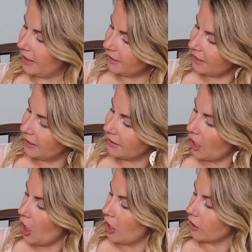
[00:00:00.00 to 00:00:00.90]
this is
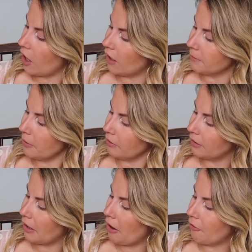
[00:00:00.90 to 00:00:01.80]
Cosmo
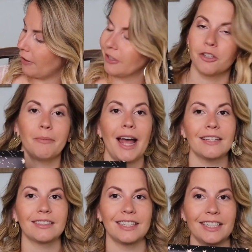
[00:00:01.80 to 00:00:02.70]
Glow facial masks,